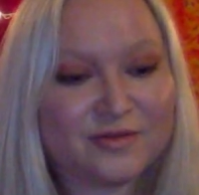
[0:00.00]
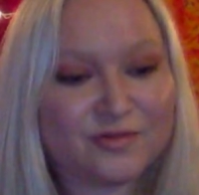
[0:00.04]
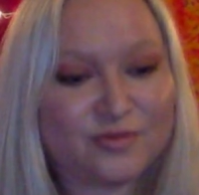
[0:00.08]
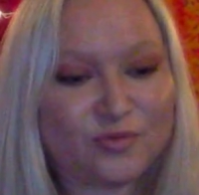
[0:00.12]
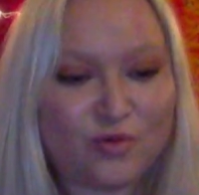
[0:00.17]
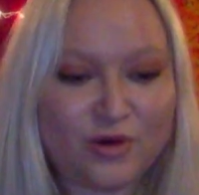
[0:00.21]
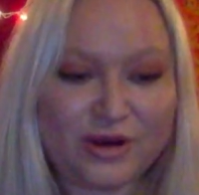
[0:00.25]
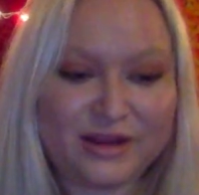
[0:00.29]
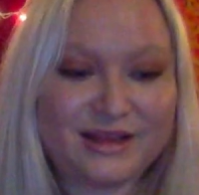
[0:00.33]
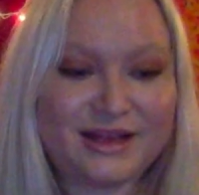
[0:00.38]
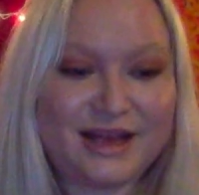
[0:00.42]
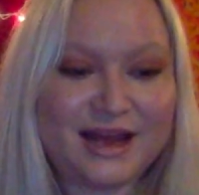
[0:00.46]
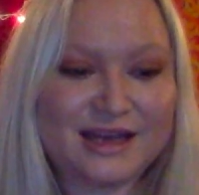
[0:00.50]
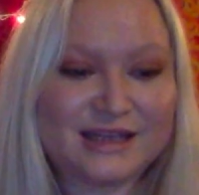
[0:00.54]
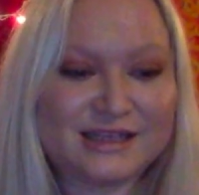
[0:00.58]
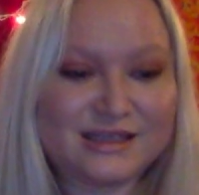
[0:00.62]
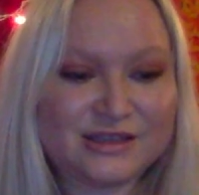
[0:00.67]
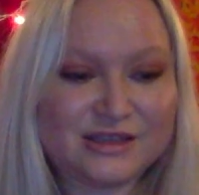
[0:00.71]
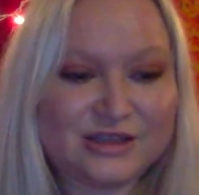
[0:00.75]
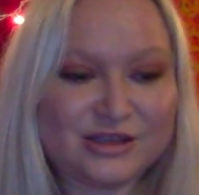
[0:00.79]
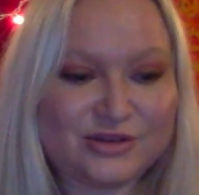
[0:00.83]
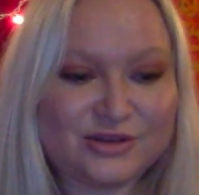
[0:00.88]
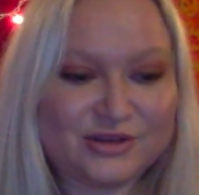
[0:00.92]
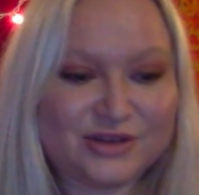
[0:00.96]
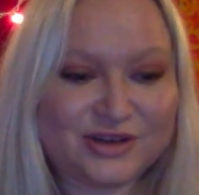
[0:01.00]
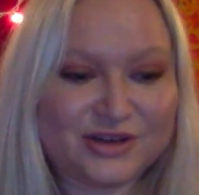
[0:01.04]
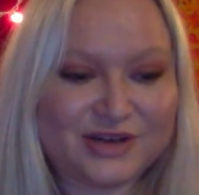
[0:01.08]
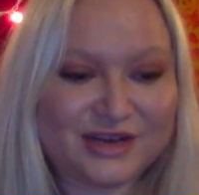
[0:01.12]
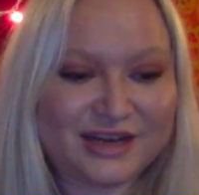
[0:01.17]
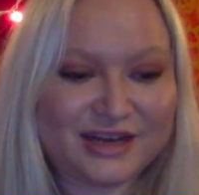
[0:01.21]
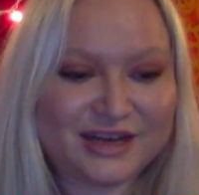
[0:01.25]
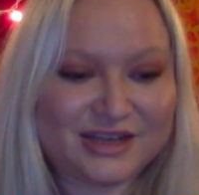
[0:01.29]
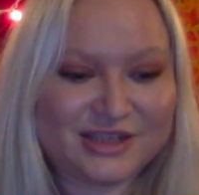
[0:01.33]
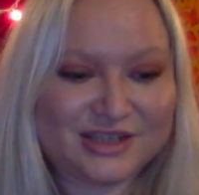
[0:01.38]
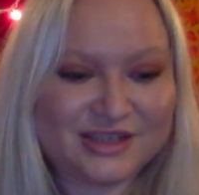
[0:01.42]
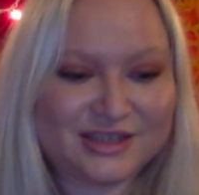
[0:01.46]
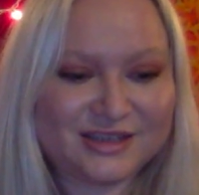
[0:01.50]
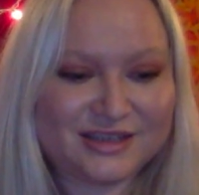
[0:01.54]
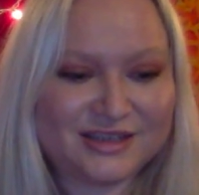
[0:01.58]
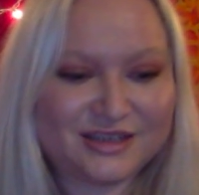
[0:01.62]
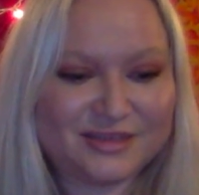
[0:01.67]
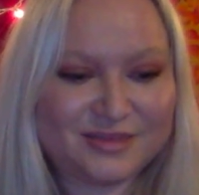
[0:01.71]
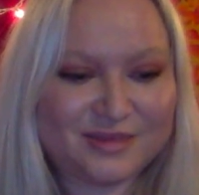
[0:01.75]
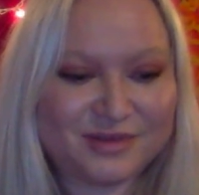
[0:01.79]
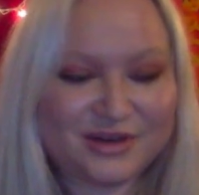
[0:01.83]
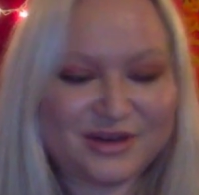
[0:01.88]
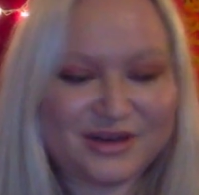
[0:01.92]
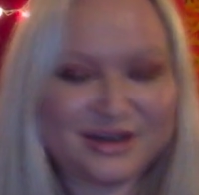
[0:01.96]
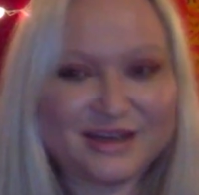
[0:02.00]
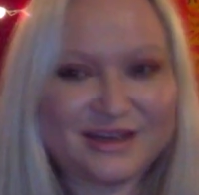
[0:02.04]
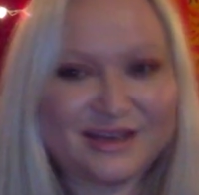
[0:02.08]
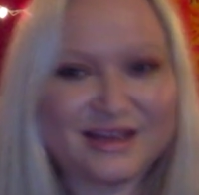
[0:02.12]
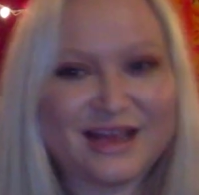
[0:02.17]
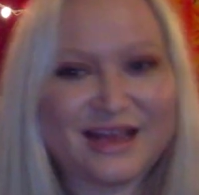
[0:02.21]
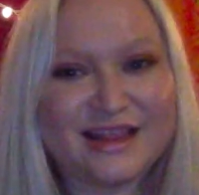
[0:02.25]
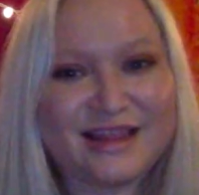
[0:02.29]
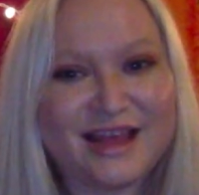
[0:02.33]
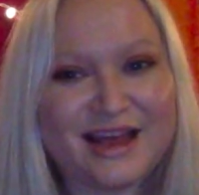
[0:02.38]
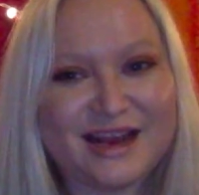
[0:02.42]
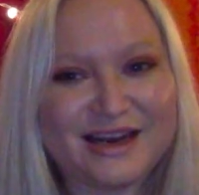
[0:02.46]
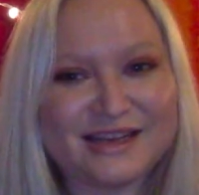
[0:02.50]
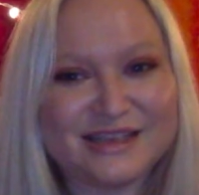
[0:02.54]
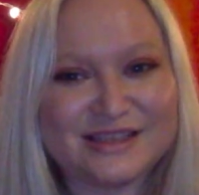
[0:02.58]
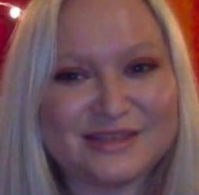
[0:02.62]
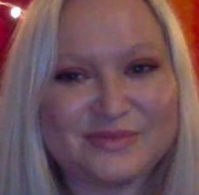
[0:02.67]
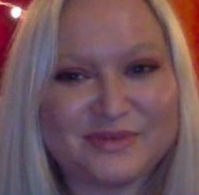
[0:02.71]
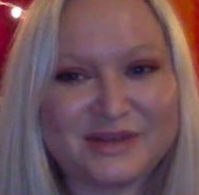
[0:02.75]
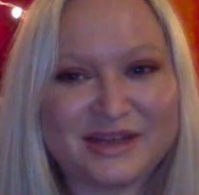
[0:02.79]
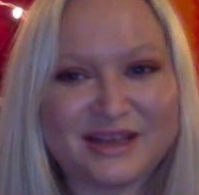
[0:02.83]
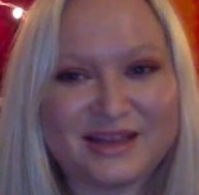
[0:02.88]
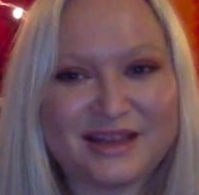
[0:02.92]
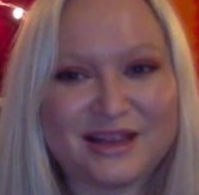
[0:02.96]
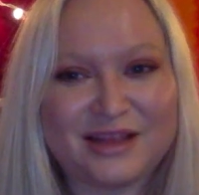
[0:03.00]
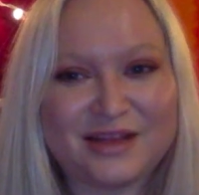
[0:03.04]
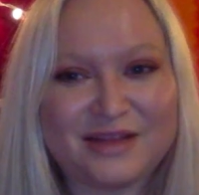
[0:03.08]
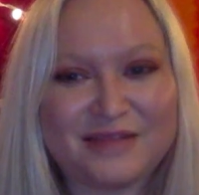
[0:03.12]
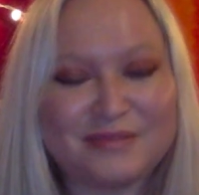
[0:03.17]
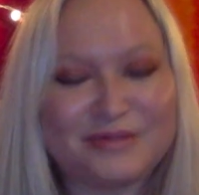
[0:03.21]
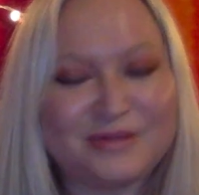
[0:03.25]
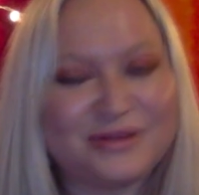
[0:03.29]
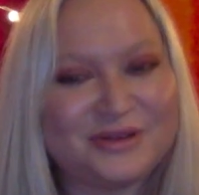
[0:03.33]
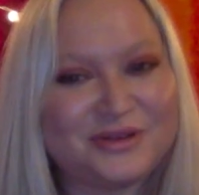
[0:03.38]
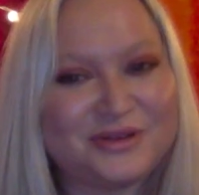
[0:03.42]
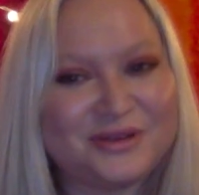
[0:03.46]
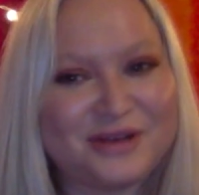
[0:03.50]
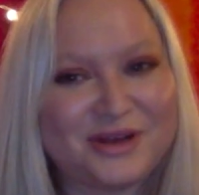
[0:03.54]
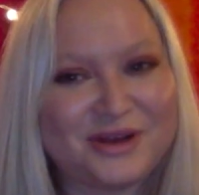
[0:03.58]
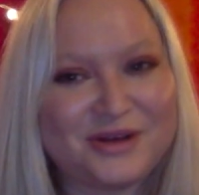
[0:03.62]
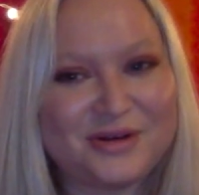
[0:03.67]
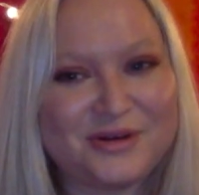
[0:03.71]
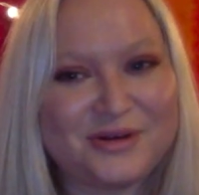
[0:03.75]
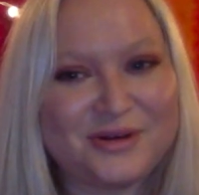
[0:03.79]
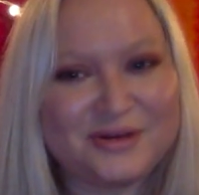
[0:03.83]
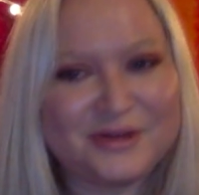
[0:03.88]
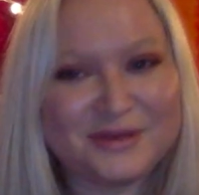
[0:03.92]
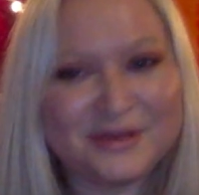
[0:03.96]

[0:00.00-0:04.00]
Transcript: One last lunar connection in the morning, and that is with Pluto.